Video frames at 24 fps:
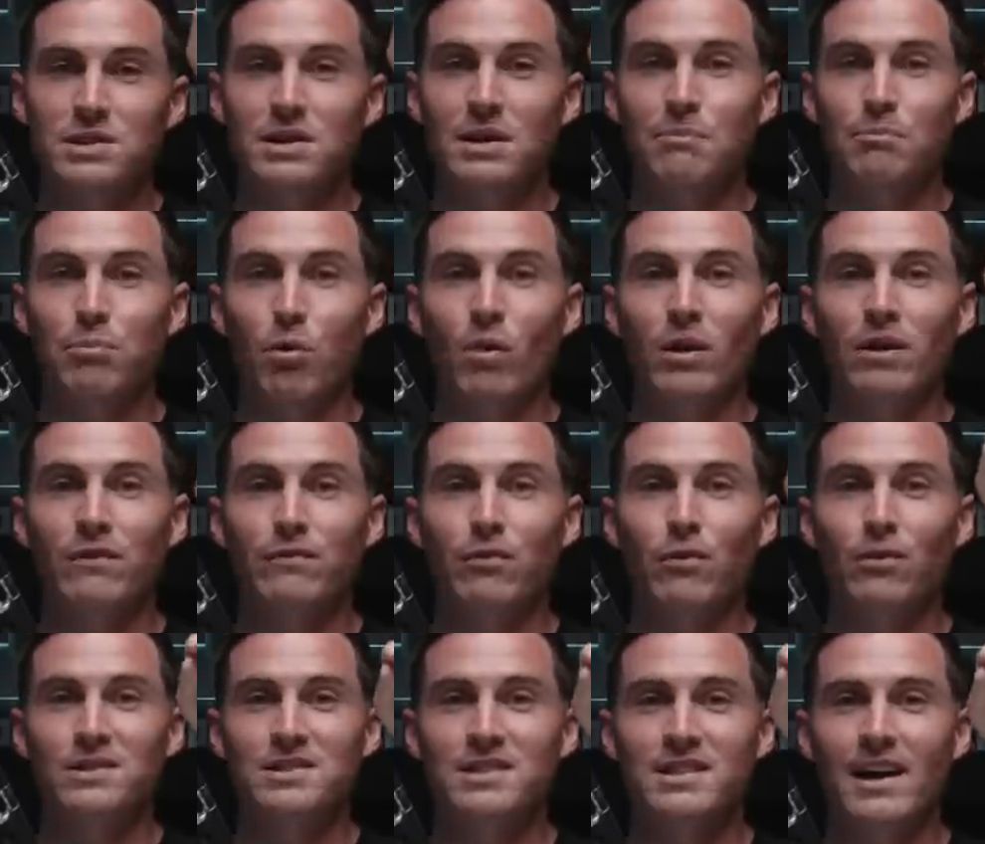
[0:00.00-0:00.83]
in
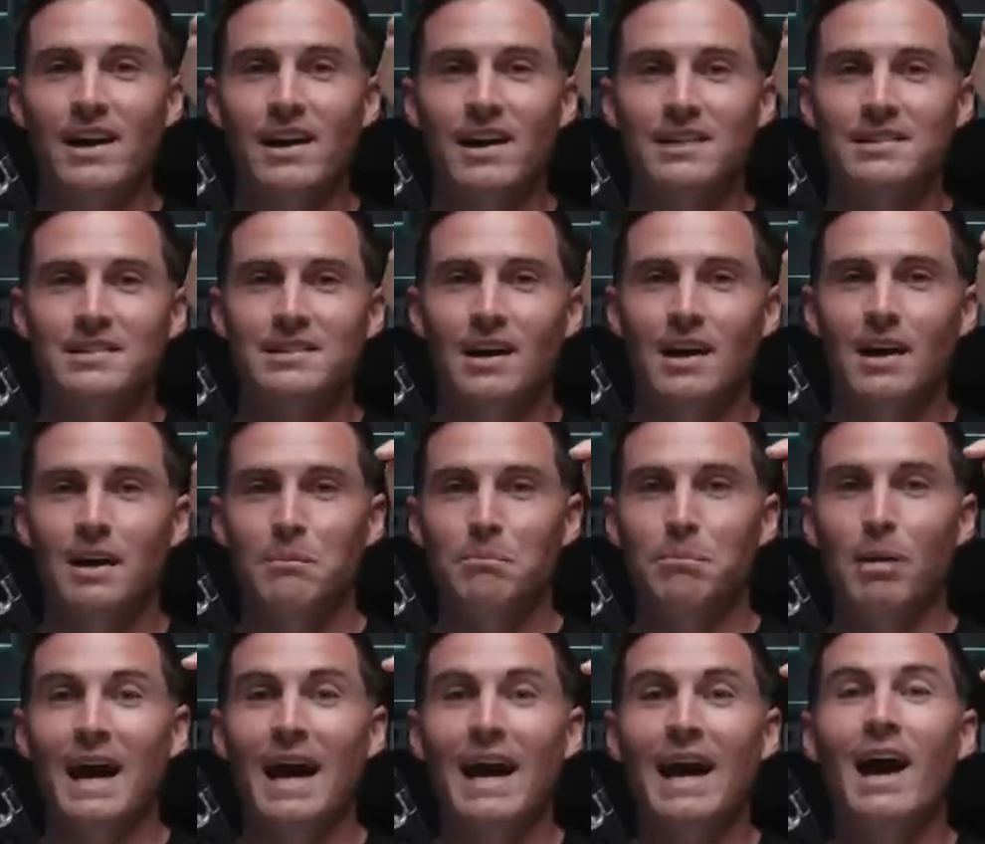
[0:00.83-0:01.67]
0.4 seconds,
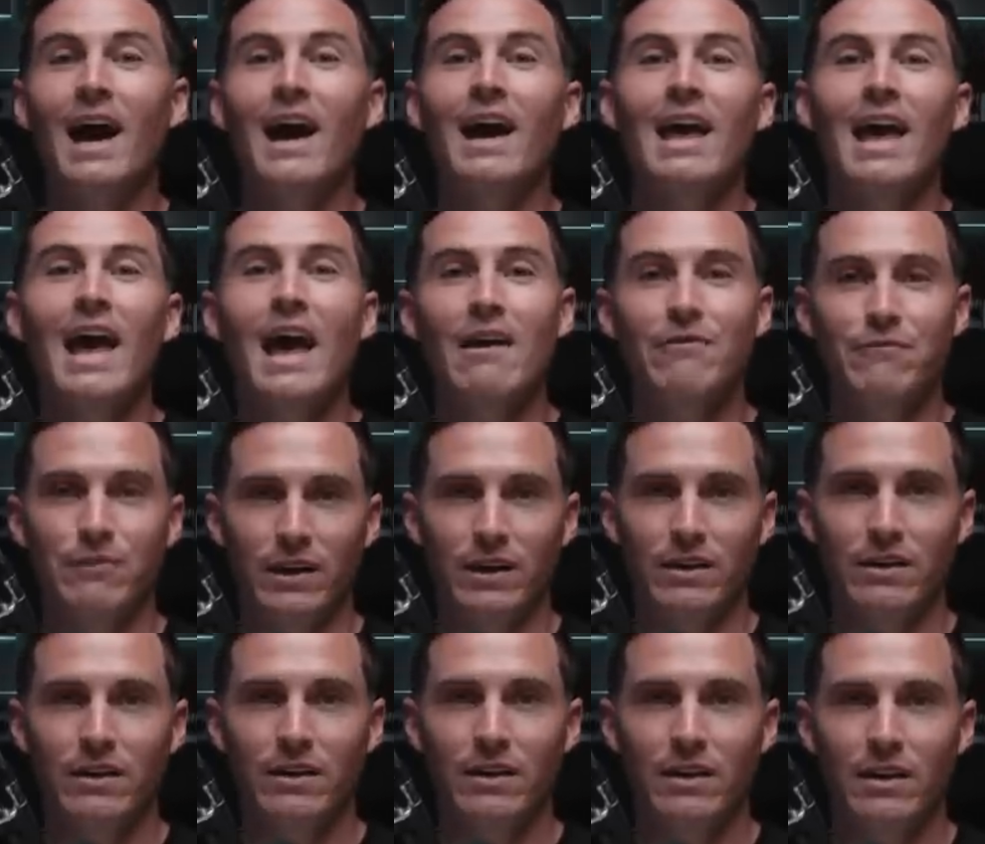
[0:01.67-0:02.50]
but I got
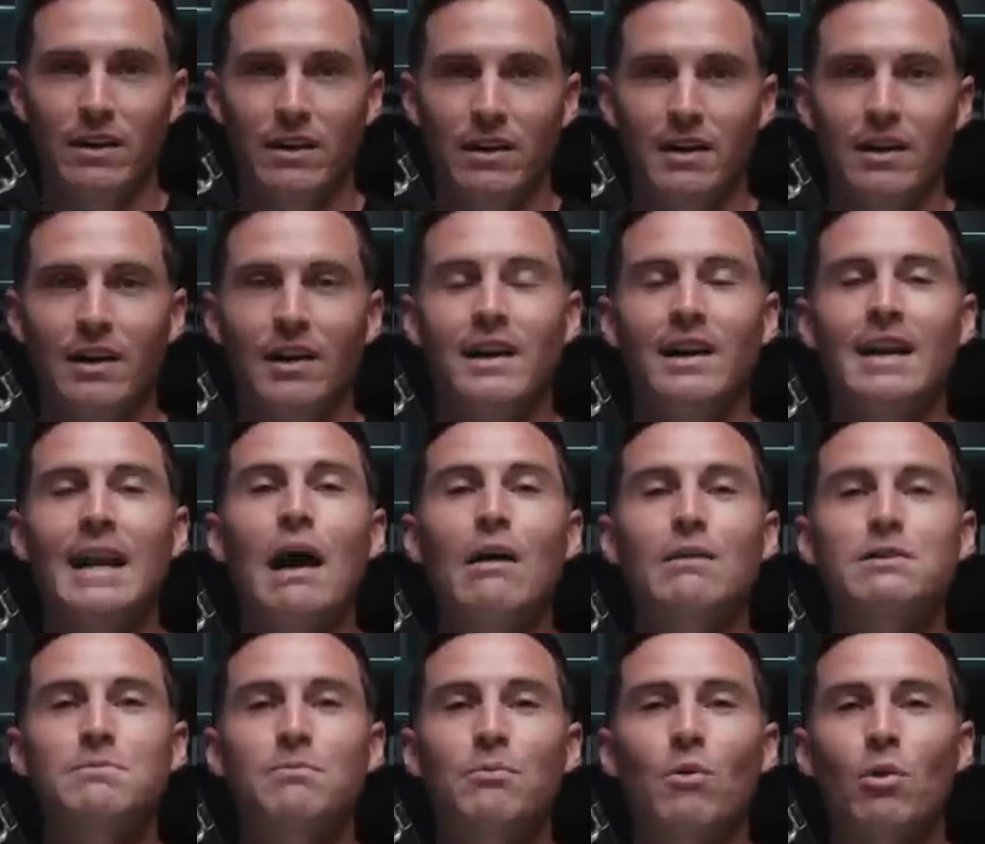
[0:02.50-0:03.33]
heavier, now
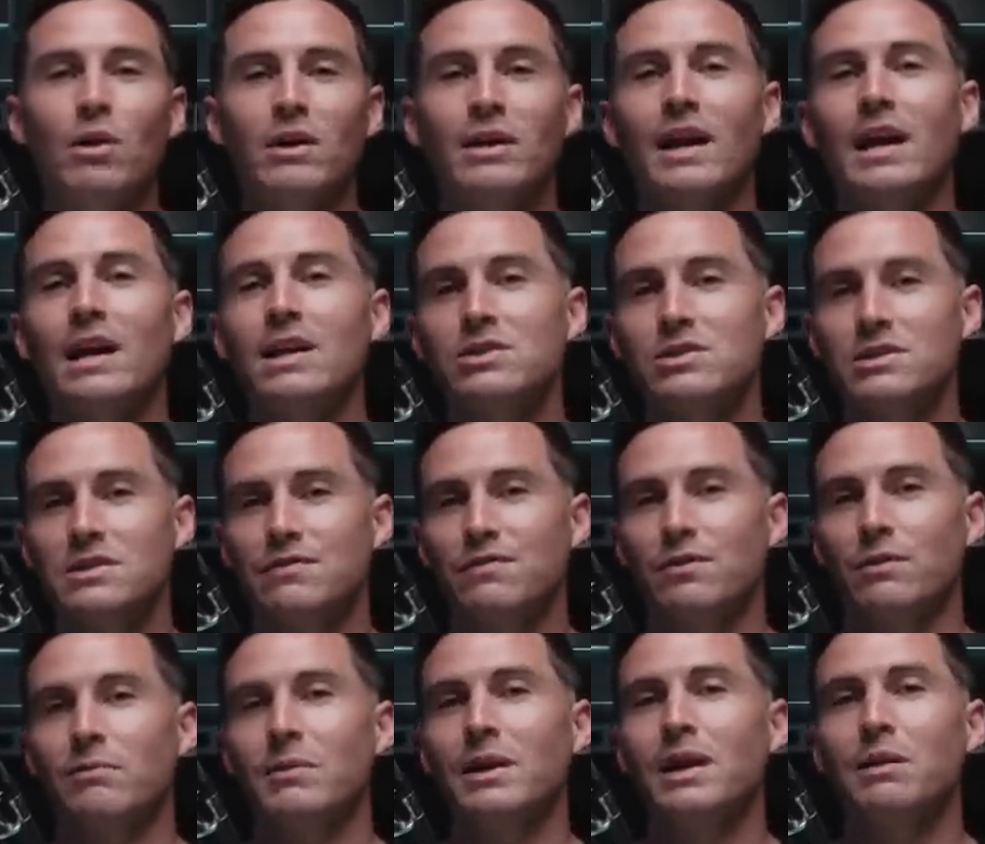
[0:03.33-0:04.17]
it's more dangerous
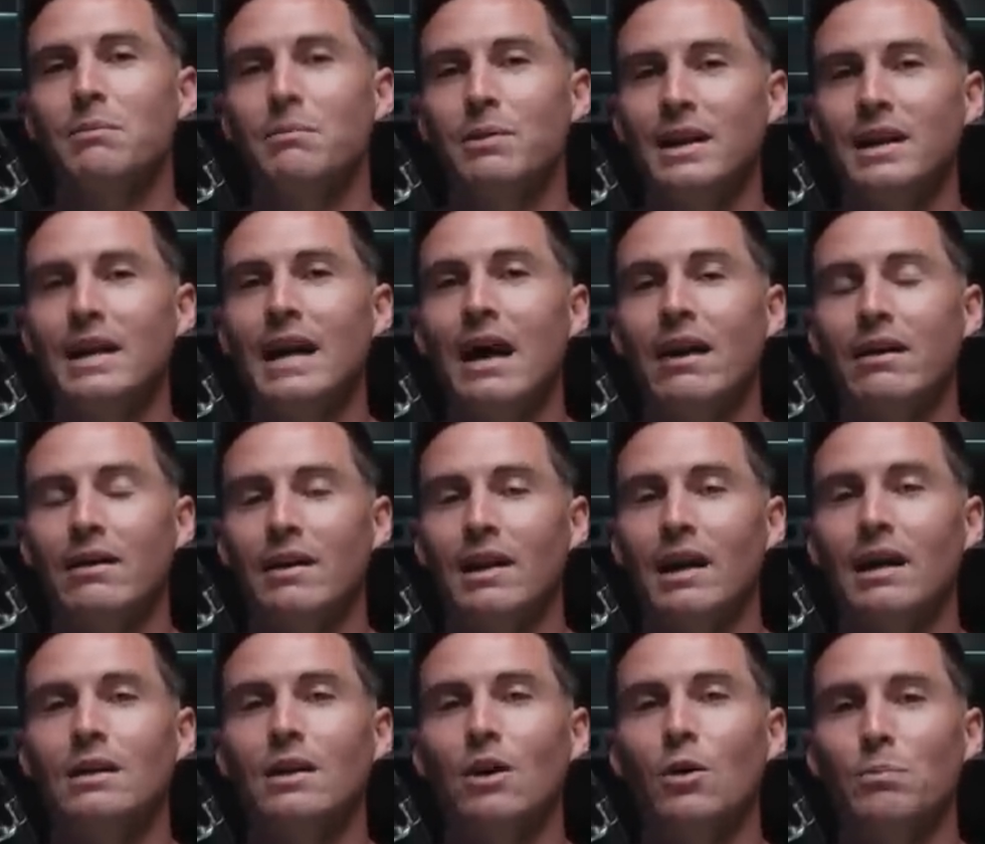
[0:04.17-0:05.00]
for me to be down in
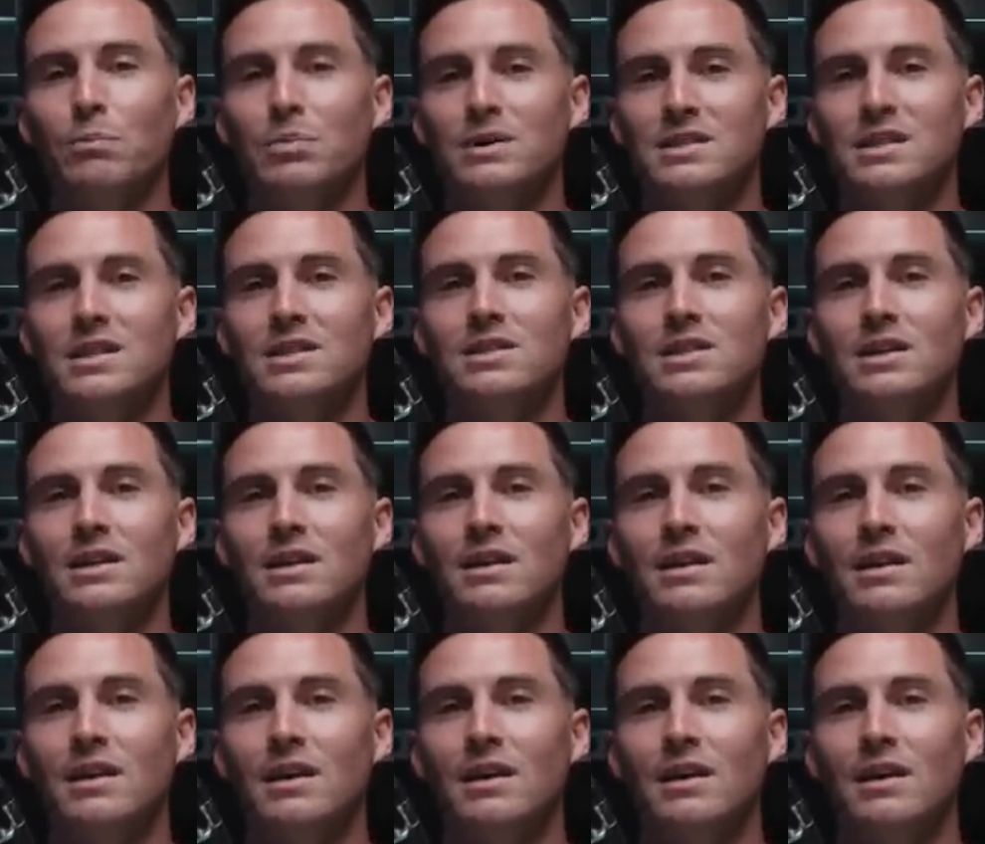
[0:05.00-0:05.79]
that low position.